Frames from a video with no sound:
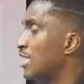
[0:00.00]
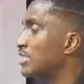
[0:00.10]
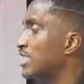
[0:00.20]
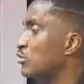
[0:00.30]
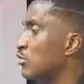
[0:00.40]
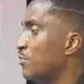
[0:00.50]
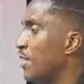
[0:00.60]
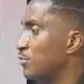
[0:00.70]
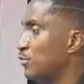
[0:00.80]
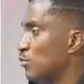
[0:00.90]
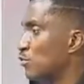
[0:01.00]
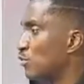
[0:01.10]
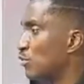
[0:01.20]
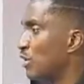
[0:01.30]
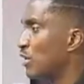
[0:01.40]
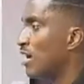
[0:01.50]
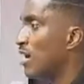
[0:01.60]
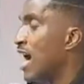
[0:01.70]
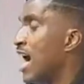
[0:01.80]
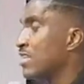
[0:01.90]
in charge of Bible school.
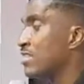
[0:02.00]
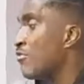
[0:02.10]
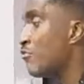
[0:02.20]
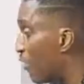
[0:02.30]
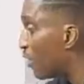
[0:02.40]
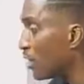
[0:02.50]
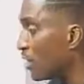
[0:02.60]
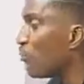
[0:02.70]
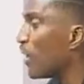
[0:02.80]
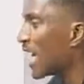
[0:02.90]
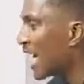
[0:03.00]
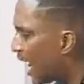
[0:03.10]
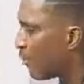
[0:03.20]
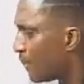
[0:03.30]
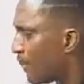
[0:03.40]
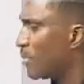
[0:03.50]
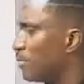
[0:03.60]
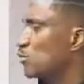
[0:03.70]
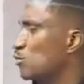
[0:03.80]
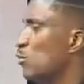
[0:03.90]
And the following week, our
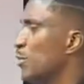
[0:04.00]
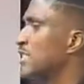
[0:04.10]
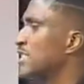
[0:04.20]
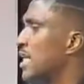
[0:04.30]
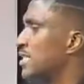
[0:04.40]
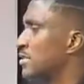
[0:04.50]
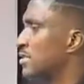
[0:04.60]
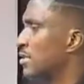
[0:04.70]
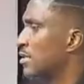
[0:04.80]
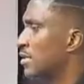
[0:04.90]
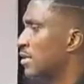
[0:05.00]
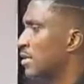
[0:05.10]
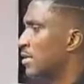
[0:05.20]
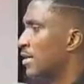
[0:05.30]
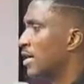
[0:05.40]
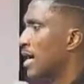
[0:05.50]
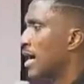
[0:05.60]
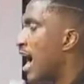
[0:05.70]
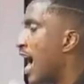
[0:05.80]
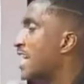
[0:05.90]
Bible school will start.
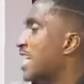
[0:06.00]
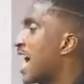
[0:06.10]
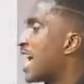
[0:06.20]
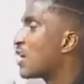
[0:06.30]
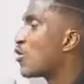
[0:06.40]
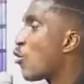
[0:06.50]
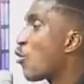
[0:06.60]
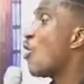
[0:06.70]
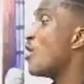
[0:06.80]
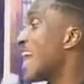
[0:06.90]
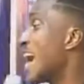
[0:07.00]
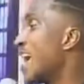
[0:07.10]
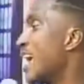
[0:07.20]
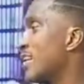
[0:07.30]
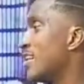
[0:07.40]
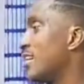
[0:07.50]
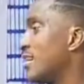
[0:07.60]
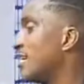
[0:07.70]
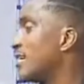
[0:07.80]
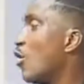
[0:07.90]
And I corner
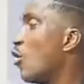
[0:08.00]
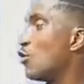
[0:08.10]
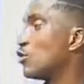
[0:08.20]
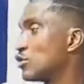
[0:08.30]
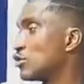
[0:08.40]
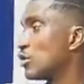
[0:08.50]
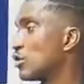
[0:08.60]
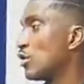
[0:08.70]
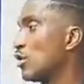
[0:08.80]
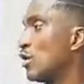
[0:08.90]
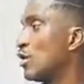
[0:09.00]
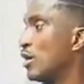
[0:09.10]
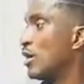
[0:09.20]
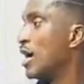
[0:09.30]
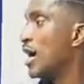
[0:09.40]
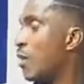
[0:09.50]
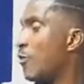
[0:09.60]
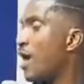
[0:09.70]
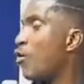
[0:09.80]
us, our